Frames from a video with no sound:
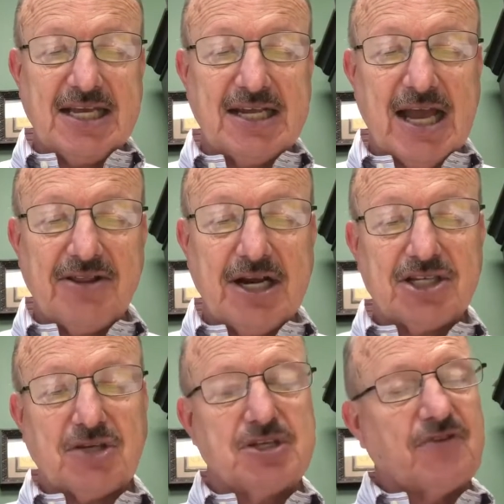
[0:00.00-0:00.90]
down there,
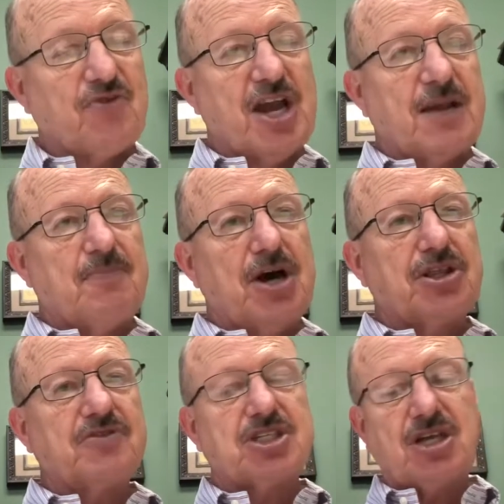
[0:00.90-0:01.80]
so he's afraid of both
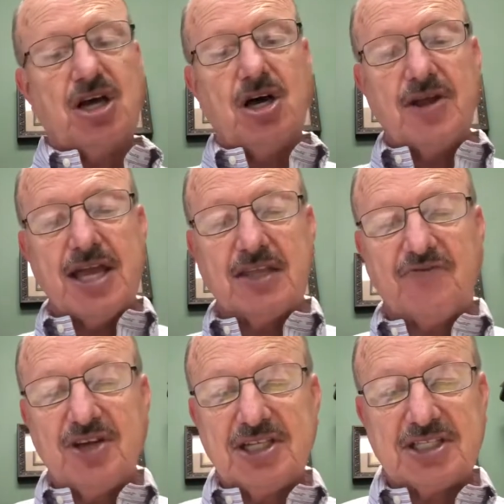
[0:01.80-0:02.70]
of Saul and the
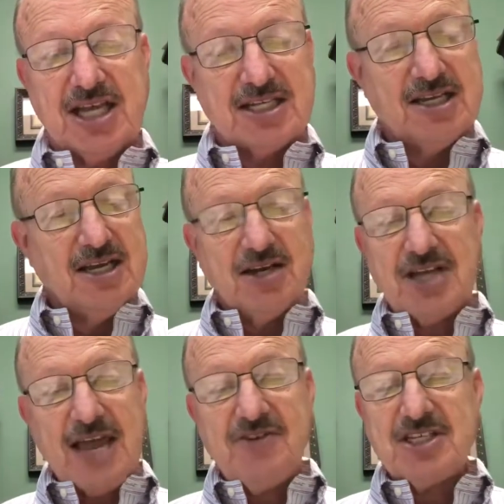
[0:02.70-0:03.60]
Philistines. You know,
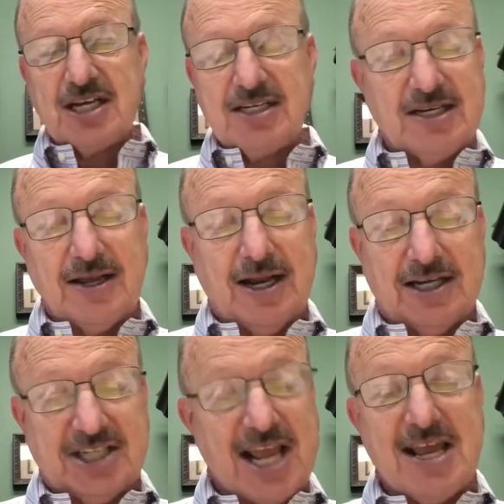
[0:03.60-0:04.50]
David's in a, in a
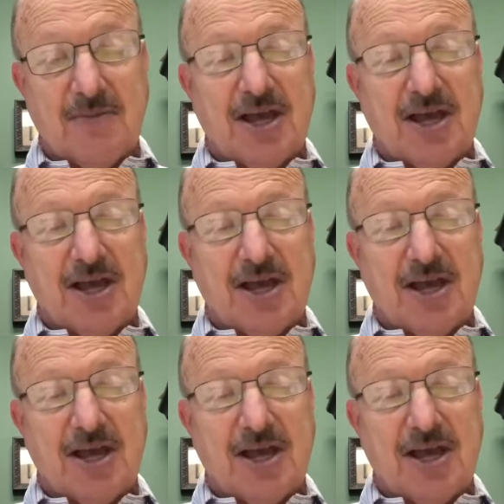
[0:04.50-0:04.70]
jam,